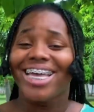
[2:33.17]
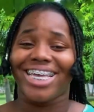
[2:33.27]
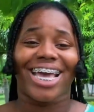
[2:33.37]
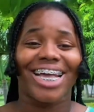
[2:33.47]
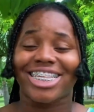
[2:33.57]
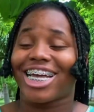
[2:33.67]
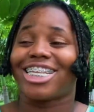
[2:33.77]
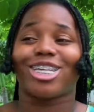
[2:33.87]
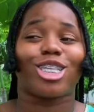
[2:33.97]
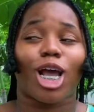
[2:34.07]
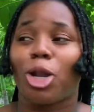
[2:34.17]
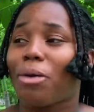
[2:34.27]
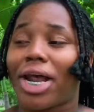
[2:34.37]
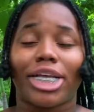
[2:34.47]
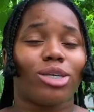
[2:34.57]
Yes, that's exactly
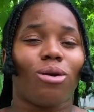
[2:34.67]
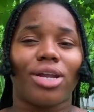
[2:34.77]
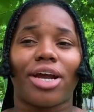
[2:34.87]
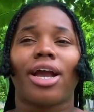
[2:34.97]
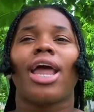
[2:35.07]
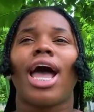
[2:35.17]
what I told her.